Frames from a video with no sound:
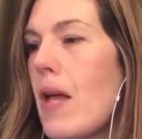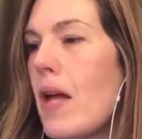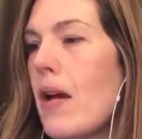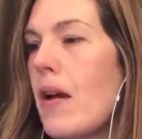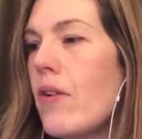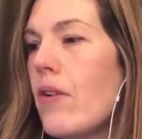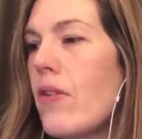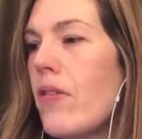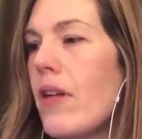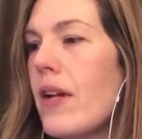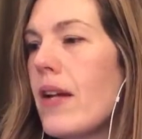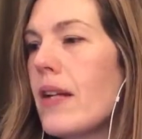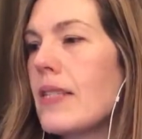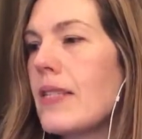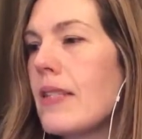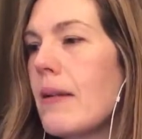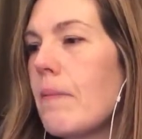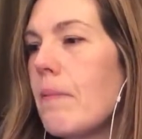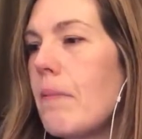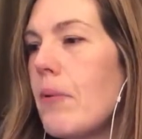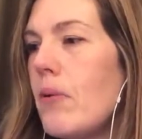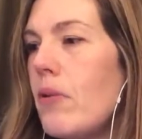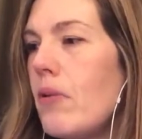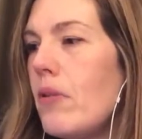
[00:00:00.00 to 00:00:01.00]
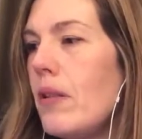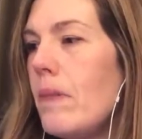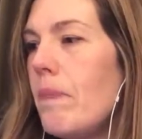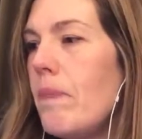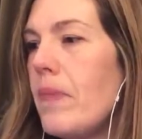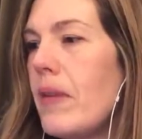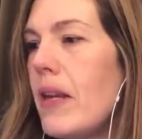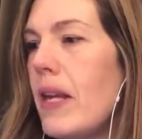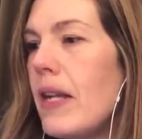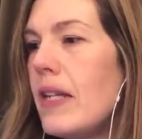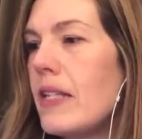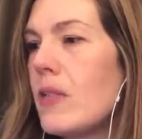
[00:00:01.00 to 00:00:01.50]
Another example
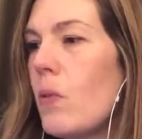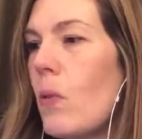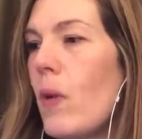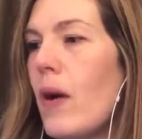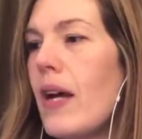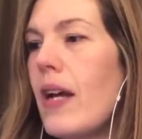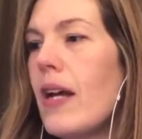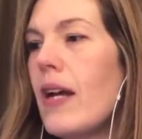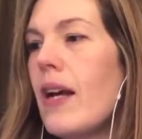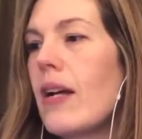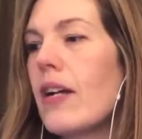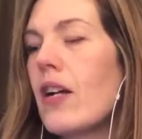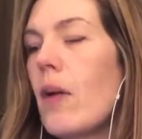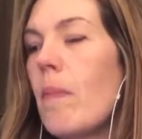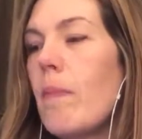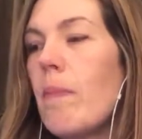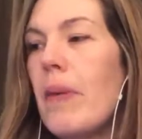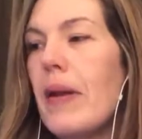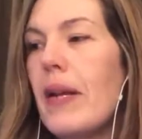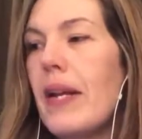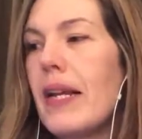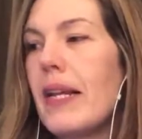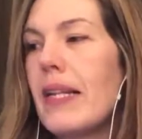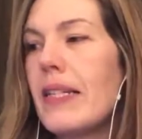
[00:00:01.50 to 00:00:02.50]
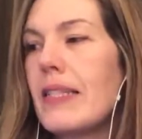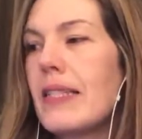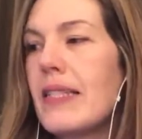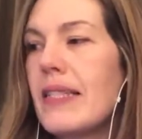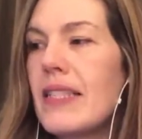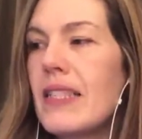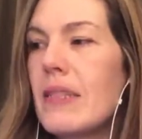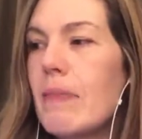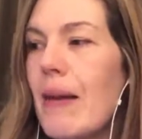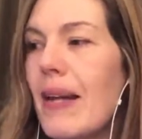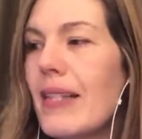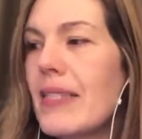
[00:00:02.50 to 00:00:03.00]
is where a company
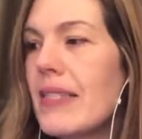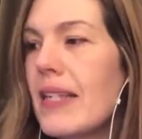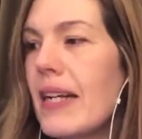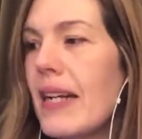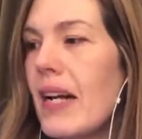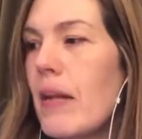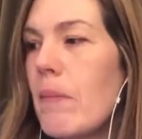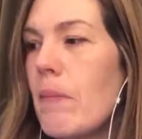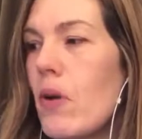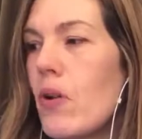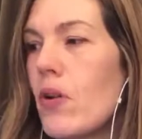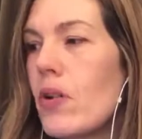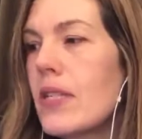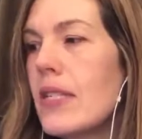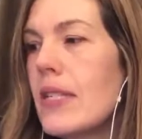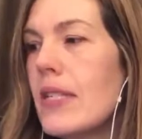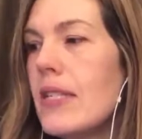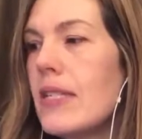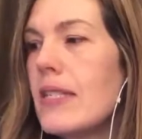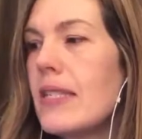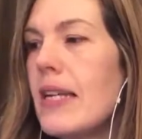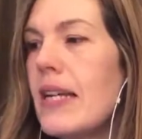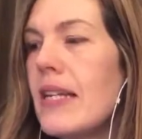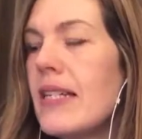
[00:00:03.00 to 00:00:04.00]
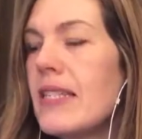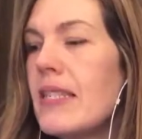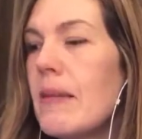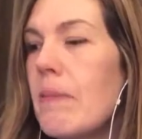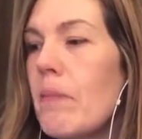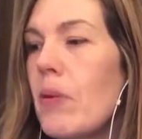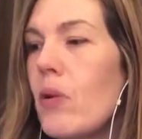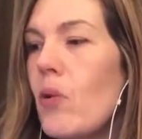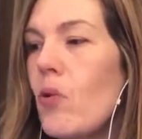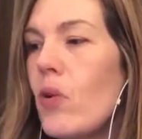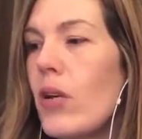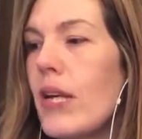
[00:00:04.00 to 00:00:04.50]
systematically monitors its
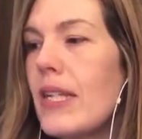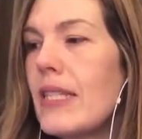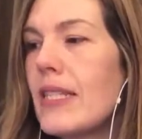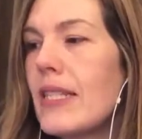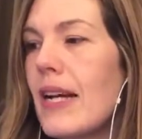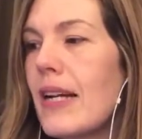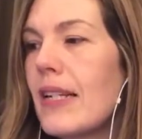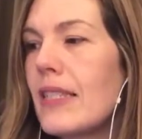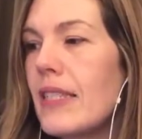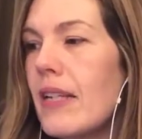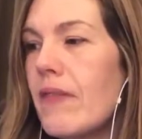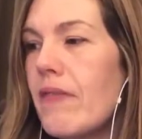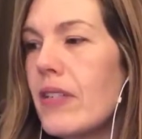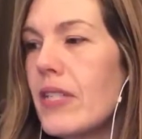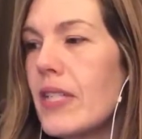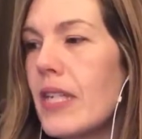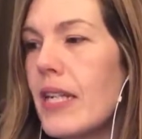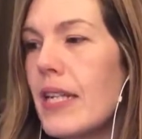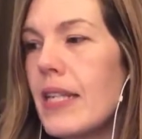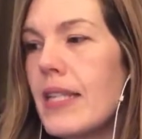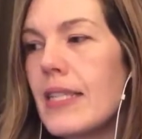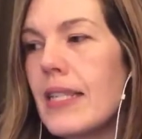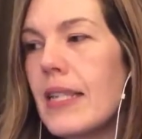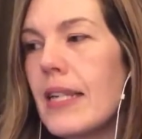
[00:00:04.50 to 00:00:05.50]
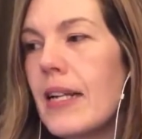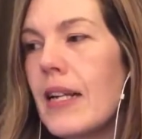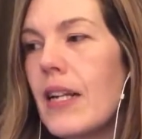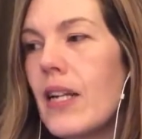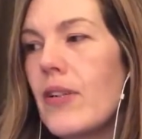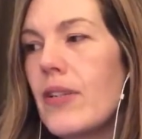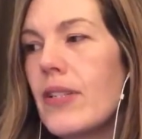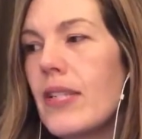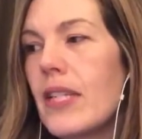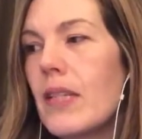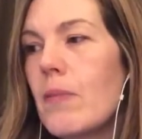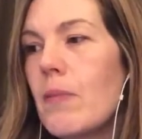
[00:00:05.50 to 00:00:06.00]
employees' activities,
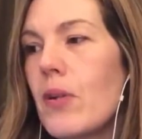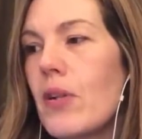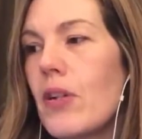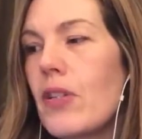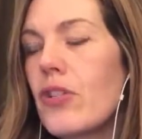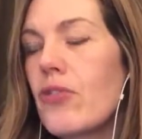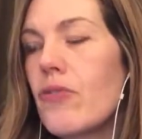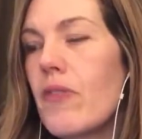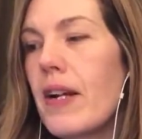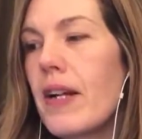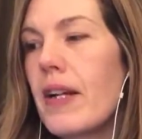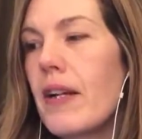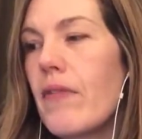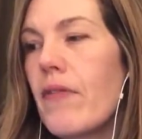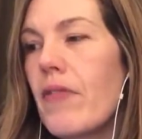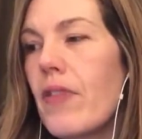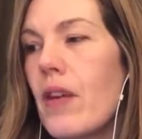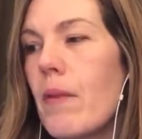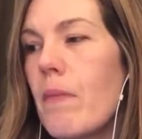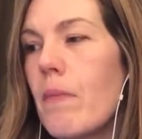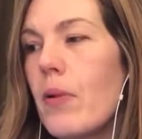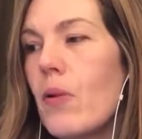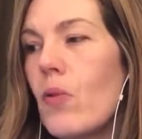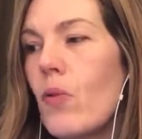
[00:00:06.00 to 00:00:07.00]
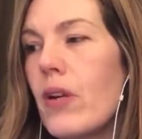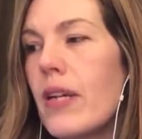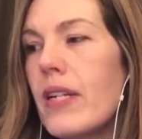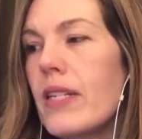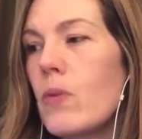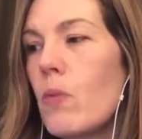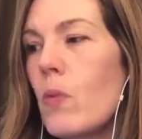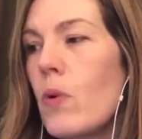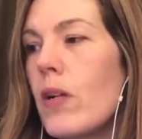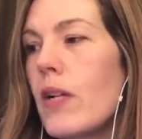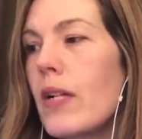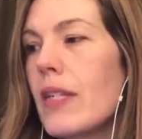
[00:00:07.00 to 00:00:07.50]
including the monitoring of the employee's
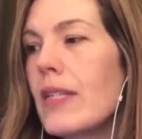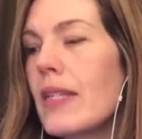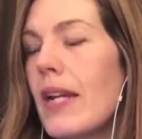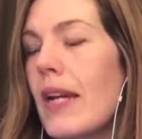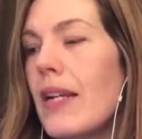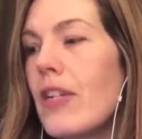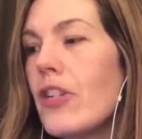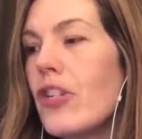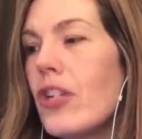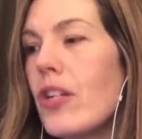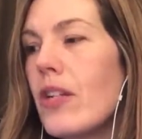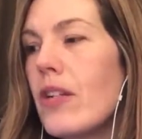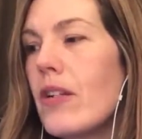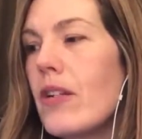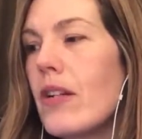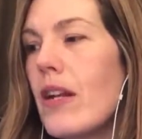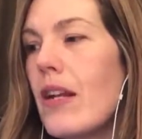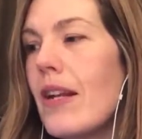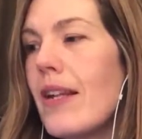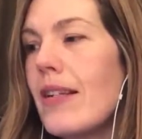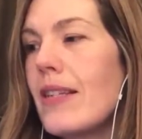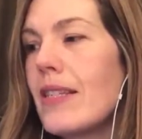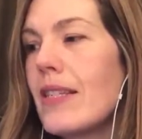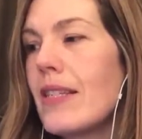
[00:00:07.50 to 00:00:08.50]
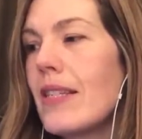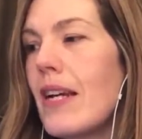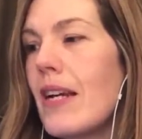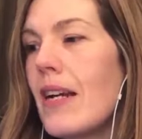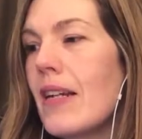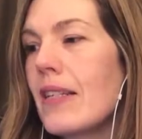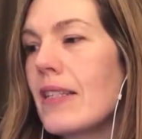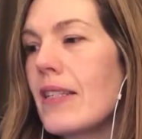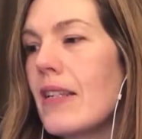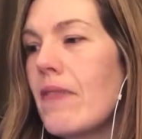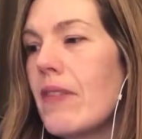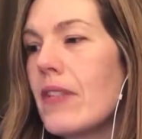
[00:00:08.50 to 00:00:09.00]
workstation and internet
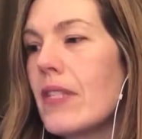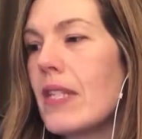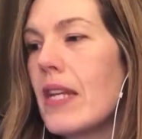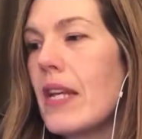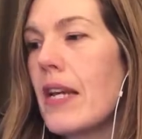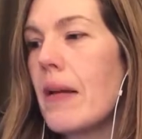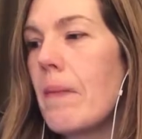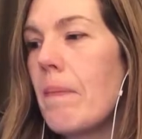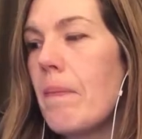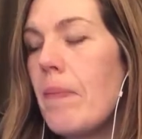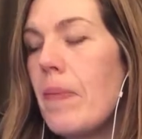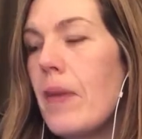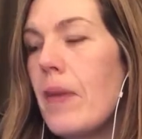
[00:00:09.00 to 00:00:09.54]
activity.